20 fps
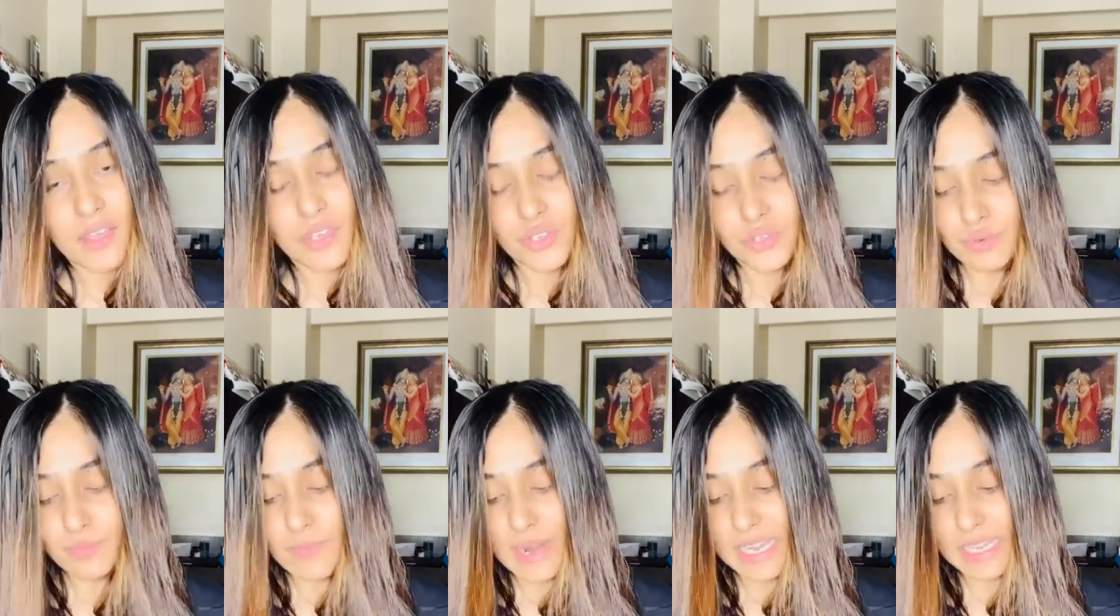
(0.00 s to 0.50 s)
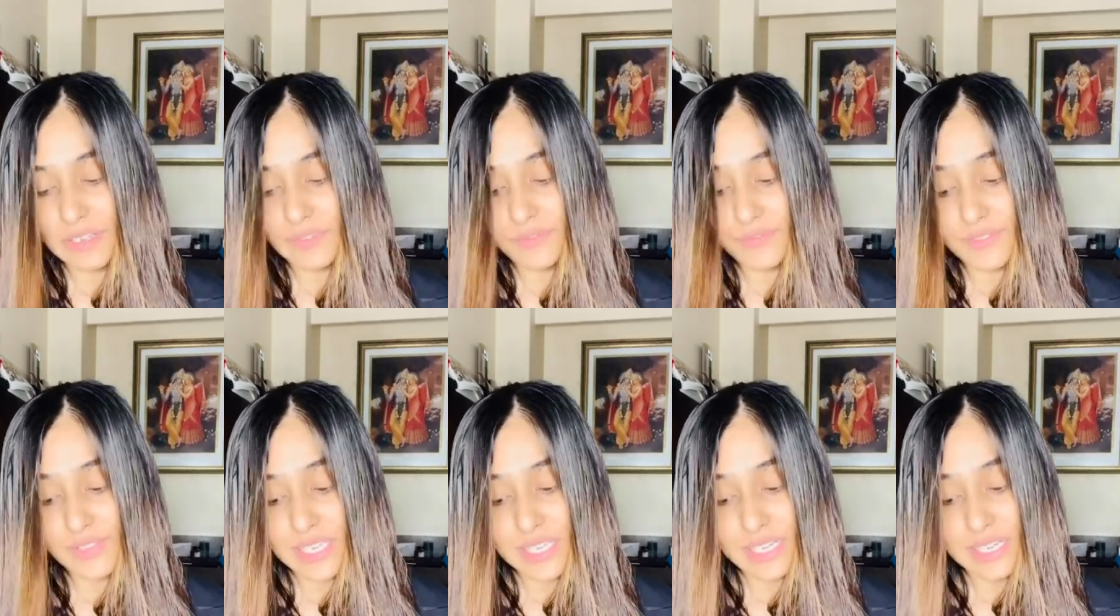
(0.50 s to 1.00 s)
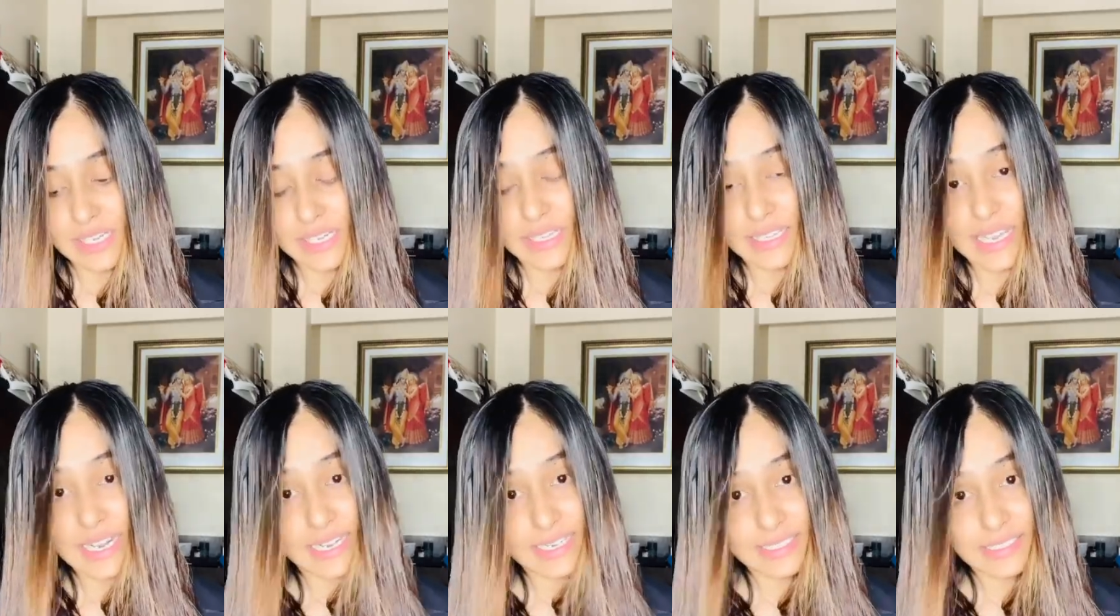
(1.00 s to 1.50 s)
You might feel
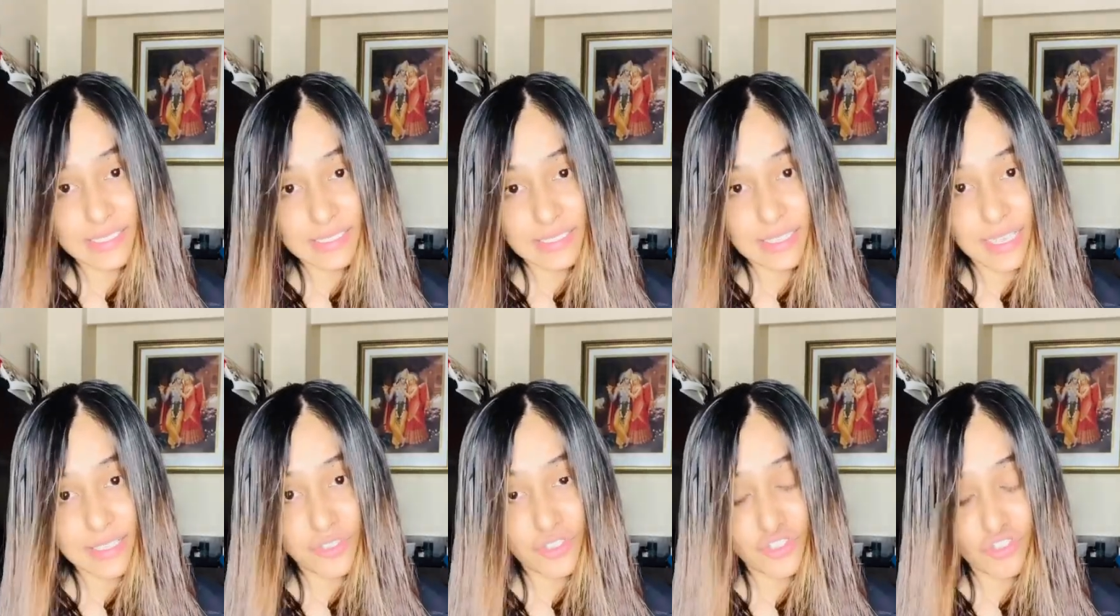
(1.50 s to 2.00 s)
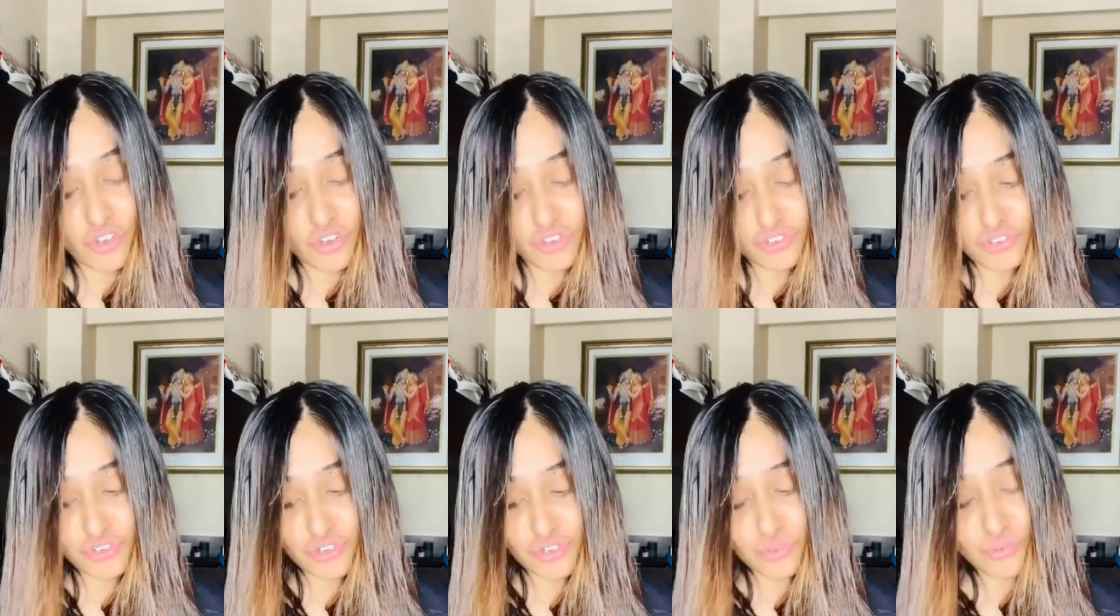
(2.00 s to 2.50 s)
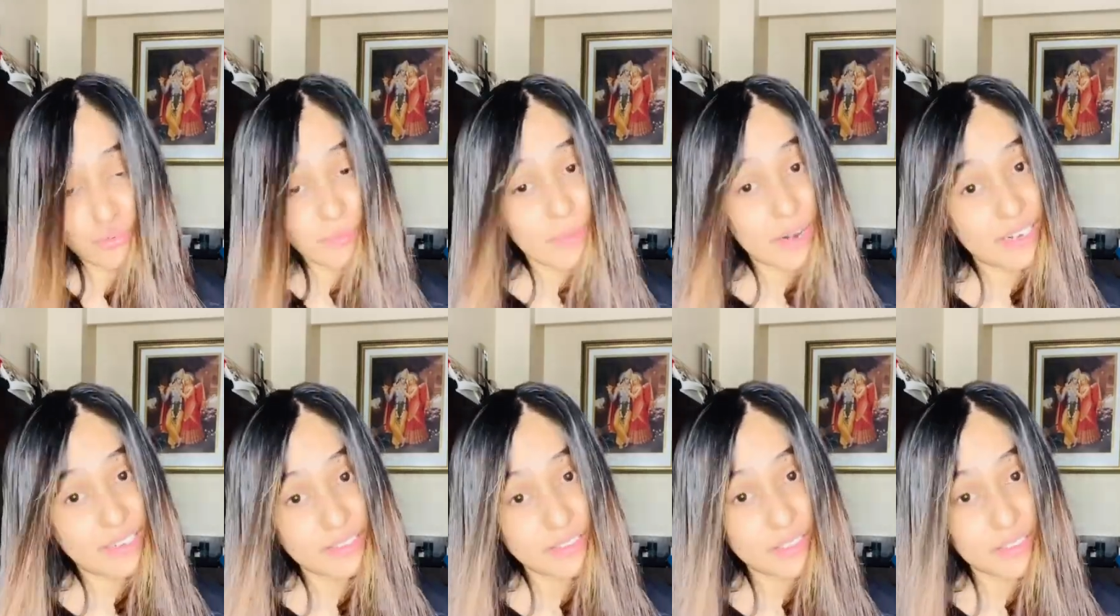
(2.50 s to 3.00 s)
that that's not true,
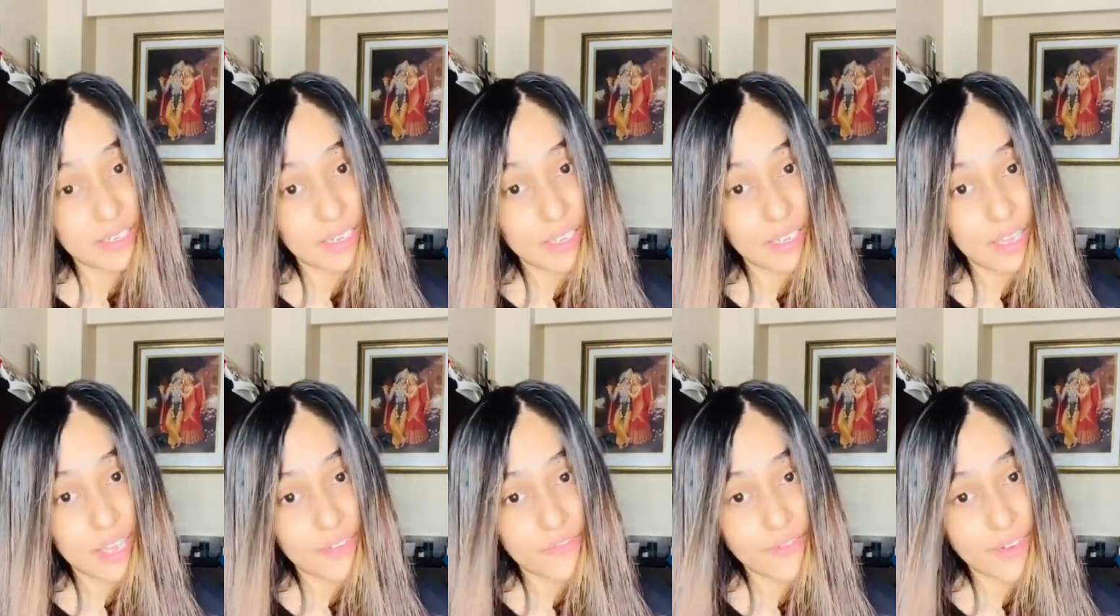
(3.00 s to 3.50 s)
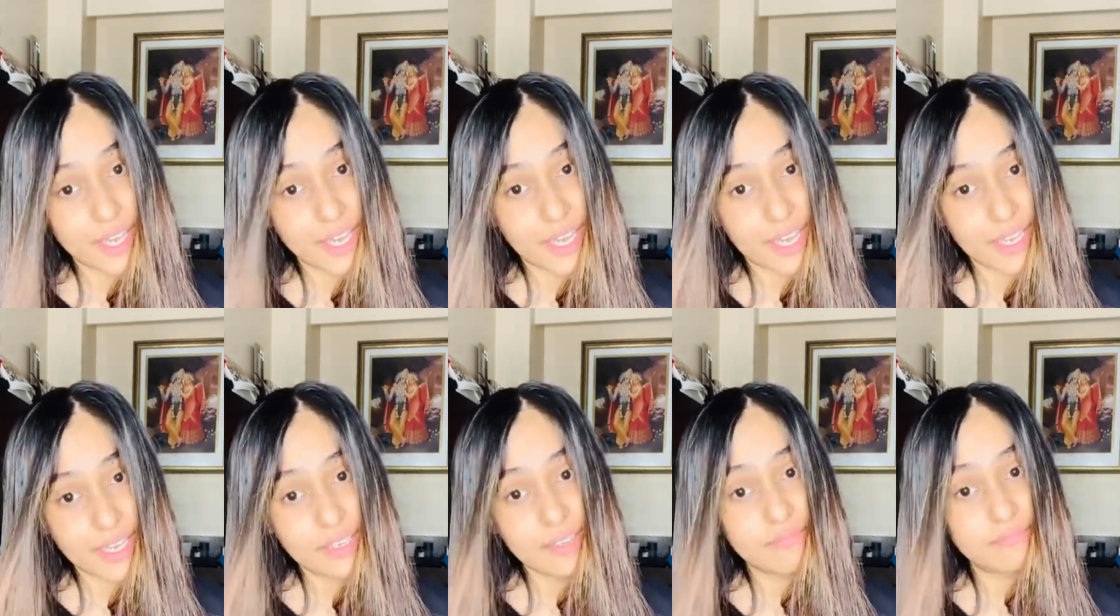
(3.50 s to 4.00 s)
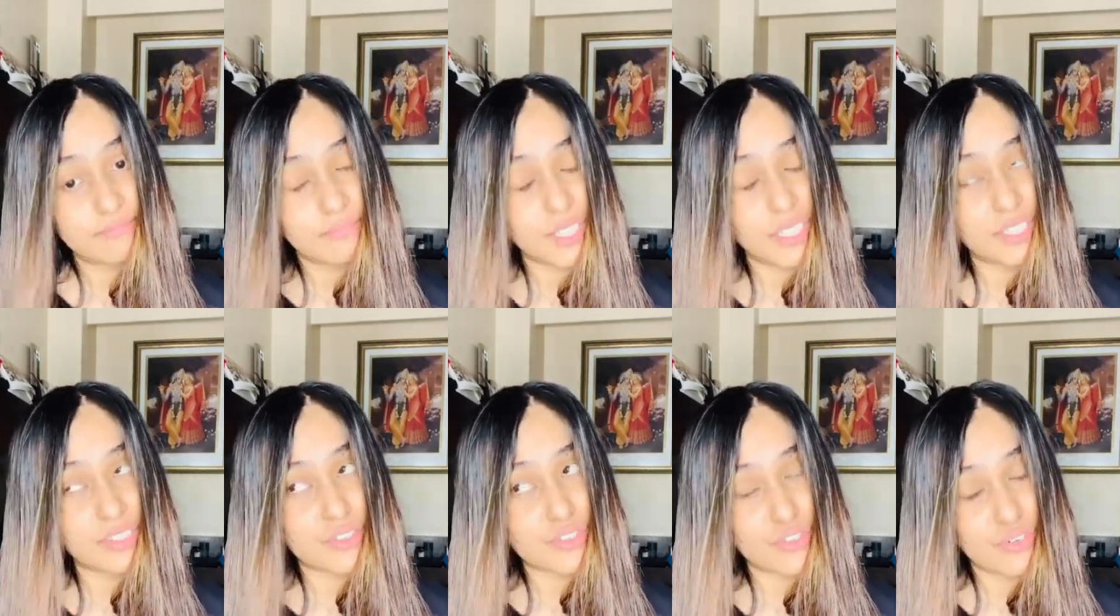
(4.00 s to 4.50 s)
but FYI,
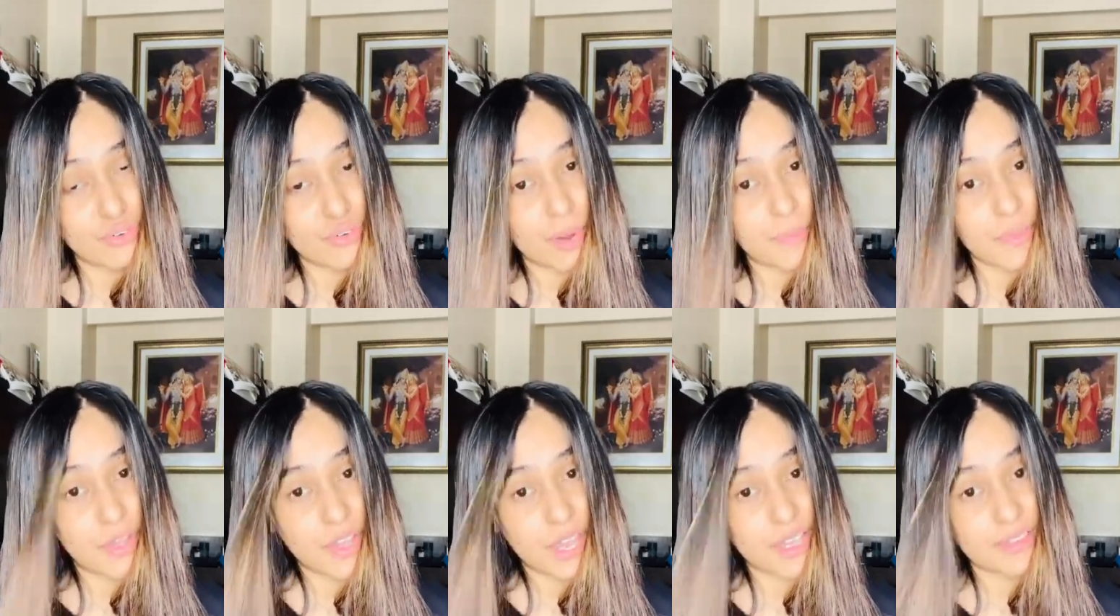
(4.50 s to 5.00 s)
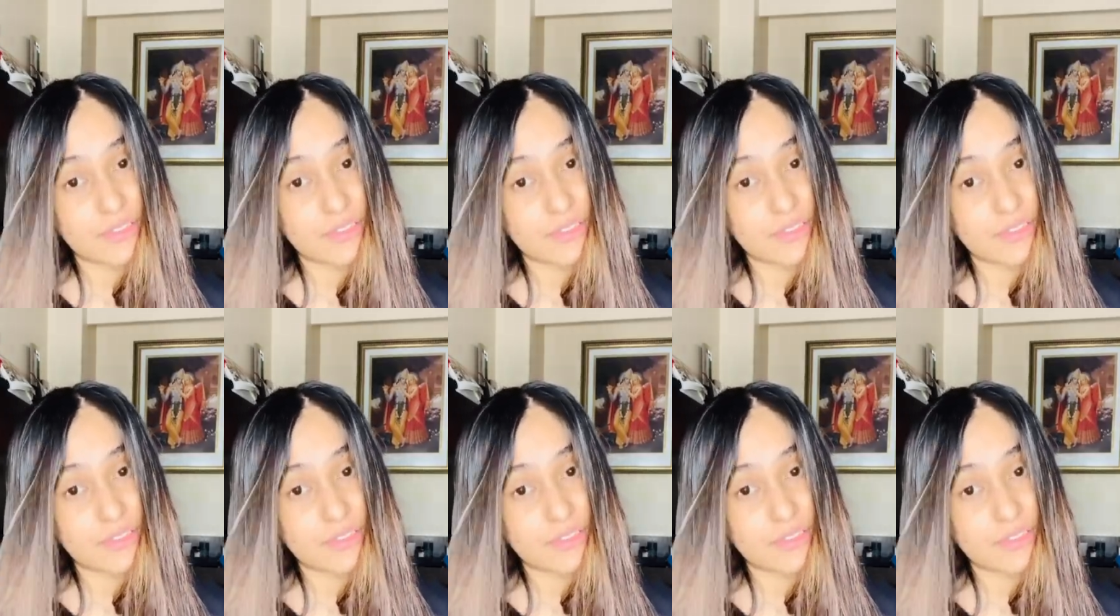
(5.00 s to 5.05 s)
they screw up your hair.